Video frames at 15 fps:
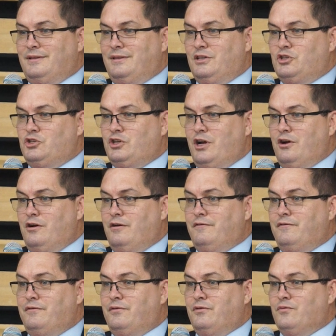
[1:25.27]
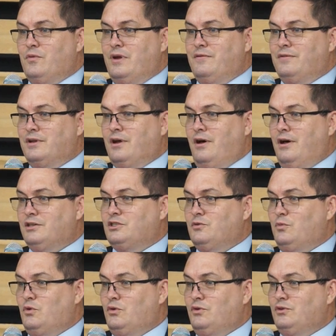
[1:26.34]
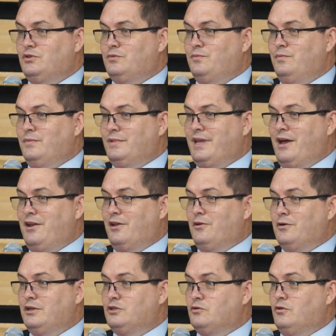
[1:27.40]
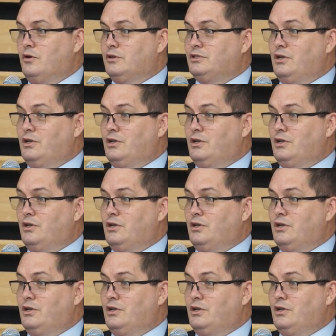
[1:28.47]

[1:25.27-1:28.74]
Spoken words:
the sheriff, 3 of the constables, county clerk, district clerk.